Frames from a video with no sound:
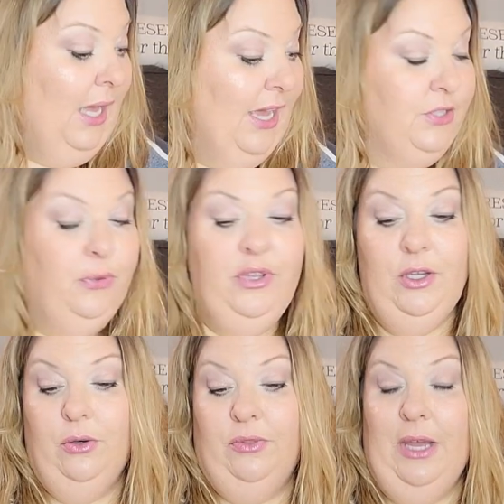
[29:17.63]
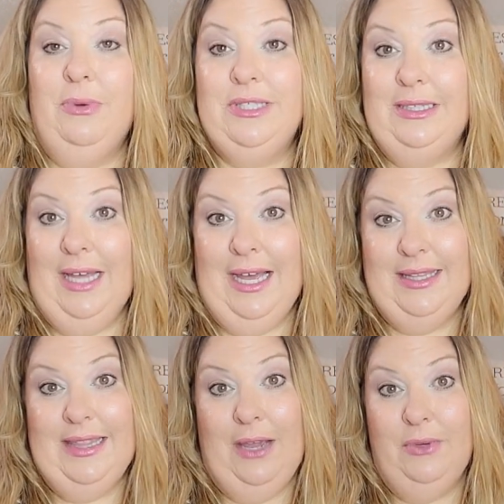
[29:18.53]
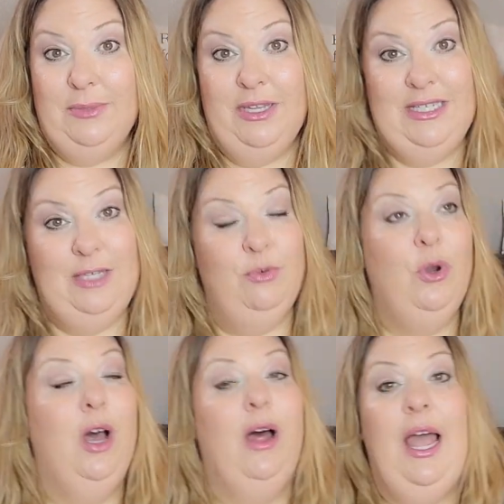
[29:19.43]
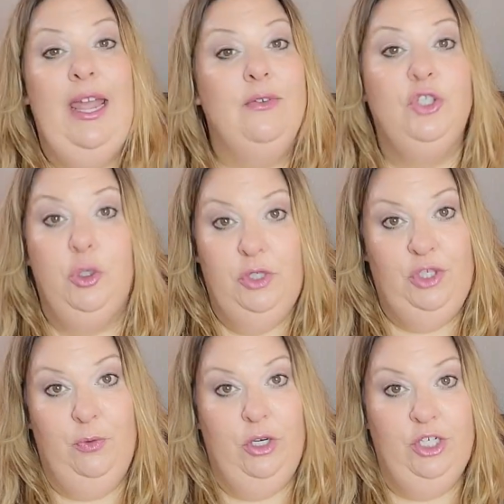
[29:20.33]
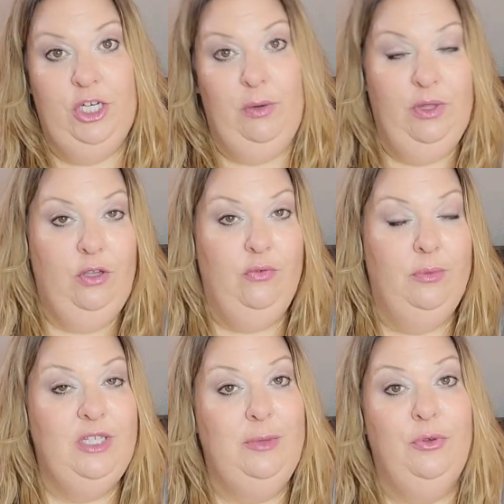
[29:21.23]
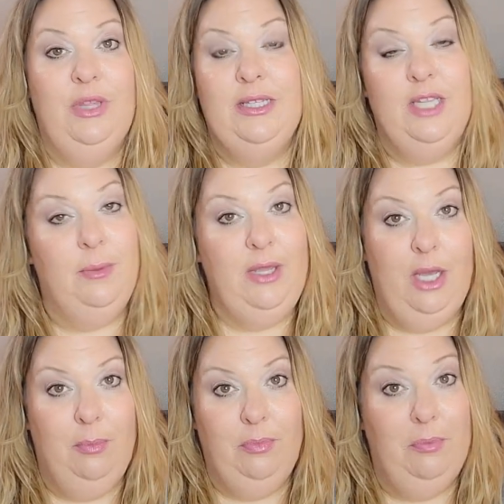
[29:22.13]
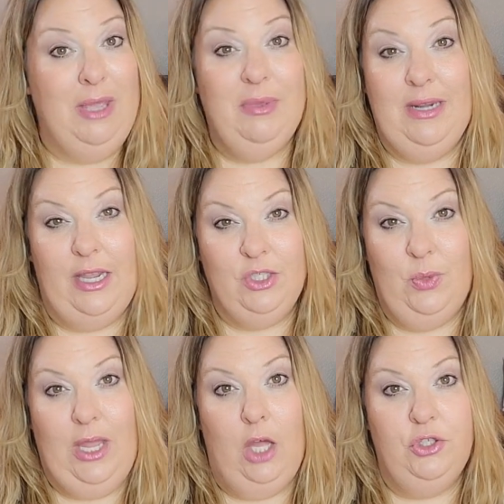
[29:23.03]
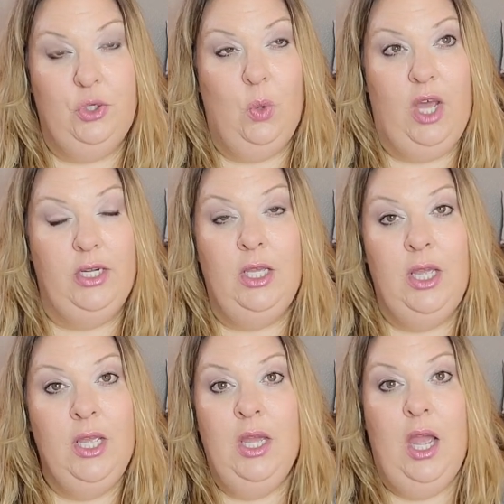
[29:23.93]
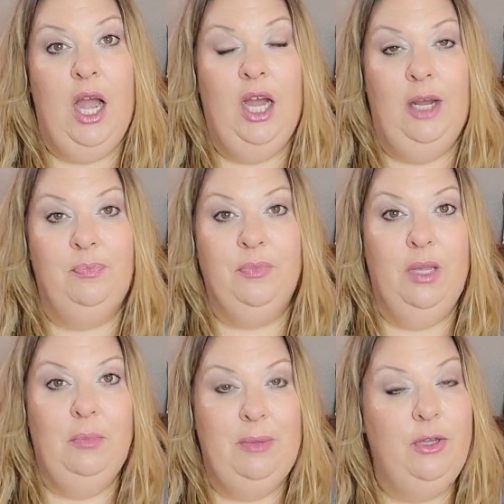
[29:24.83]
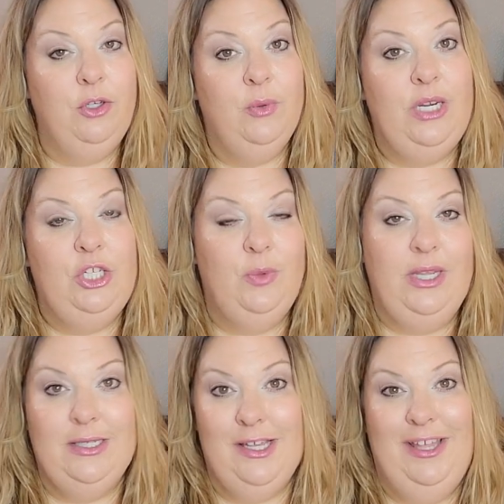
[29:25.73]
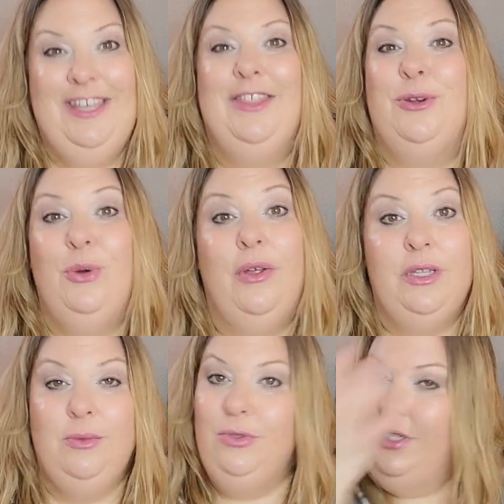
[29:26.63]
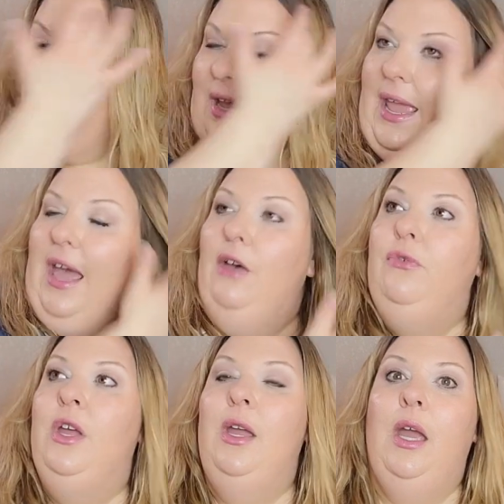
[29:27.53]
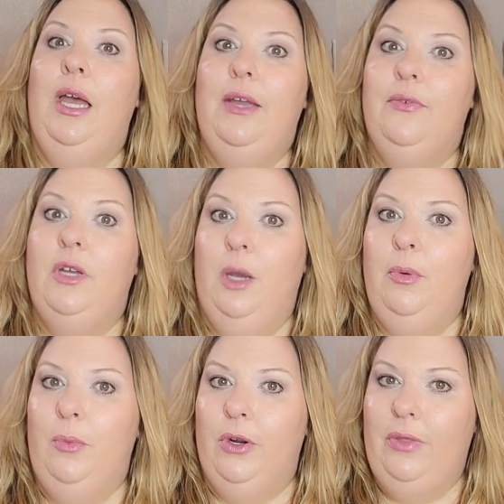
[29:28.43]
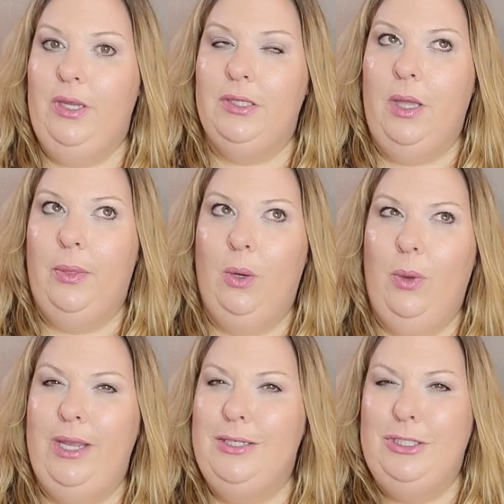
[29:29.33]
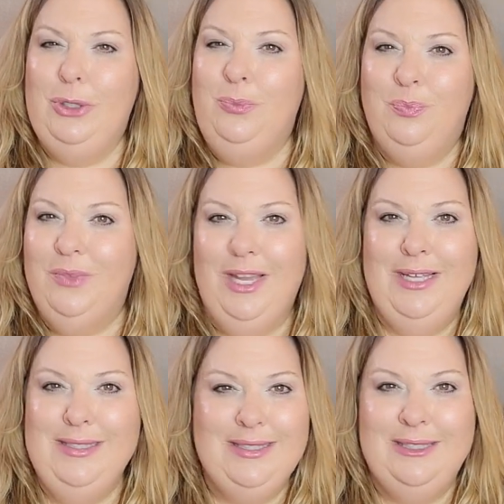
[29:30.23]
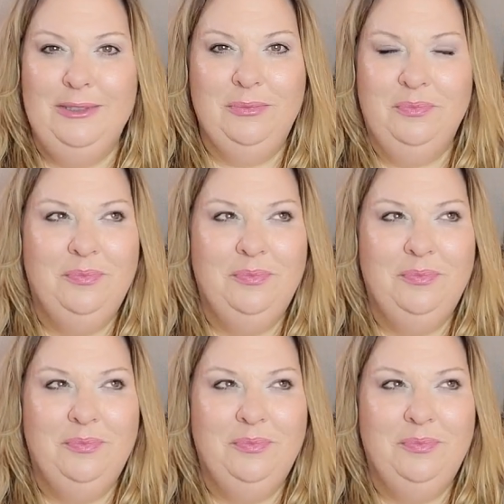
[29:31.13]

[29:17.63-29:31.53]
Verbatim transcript: Guys, phew, that was a lot. That was my Temu haul. I have so much more to share with you from Temu. That's coming up. Maybe next week I'll do one. Maybe I'll do one each week until I get through all the Temu stuff I have. I have a couple more things on their way too, because